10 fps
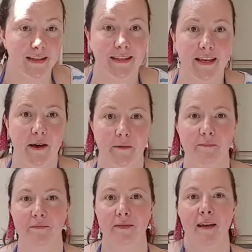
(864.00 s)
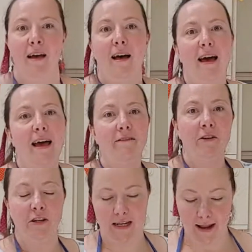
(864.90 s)
So, I've
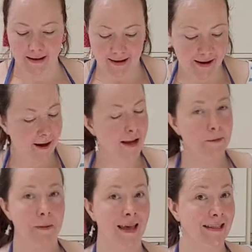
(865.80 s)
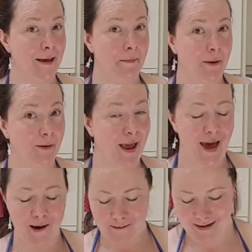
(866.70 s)
got a large mixing bowl
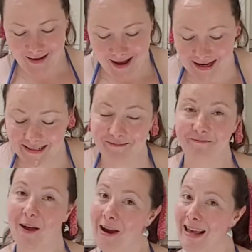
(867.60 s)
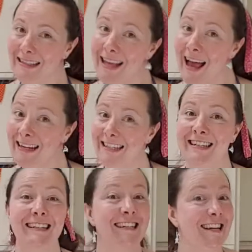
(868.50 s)
now, and I'm very
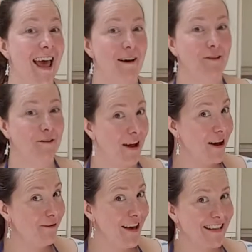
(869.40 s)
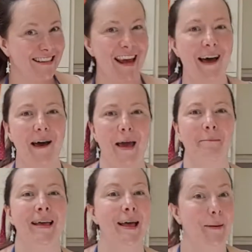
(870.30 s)
excited to share for the very first
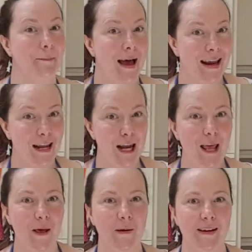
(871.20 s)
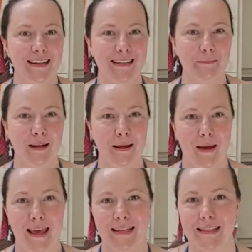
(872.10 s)
time my new Little Bunny
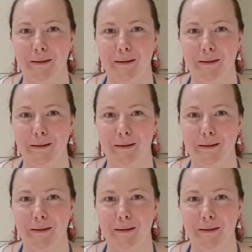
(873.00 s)
Baker's